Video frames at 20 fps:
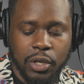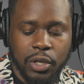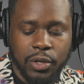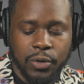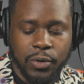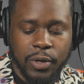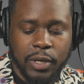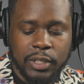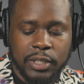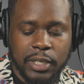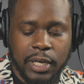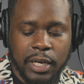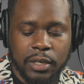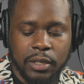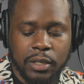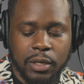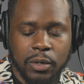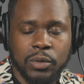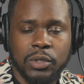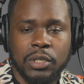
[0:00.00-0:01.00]
you could take
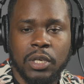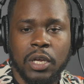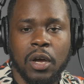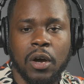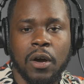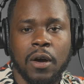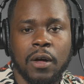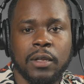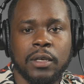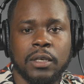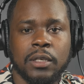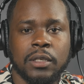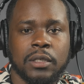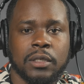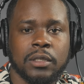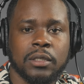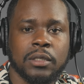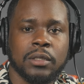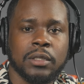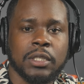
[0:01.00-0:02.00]
notes and call it
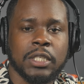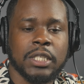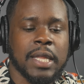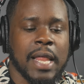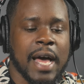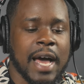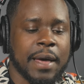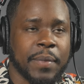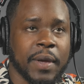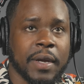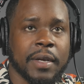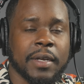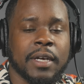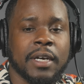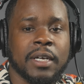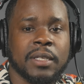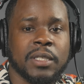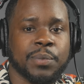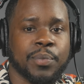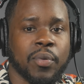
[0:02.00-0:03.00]
Sly
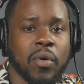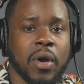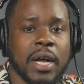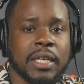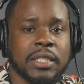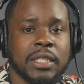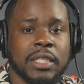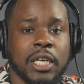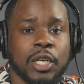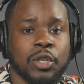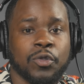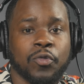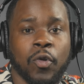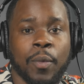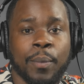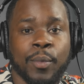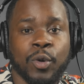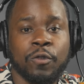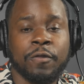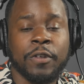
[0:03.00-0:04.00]
McNutt's process
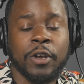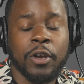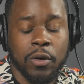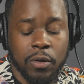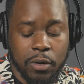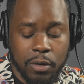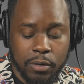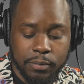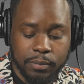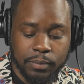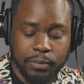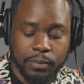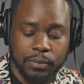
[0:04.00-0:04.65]
for moving on.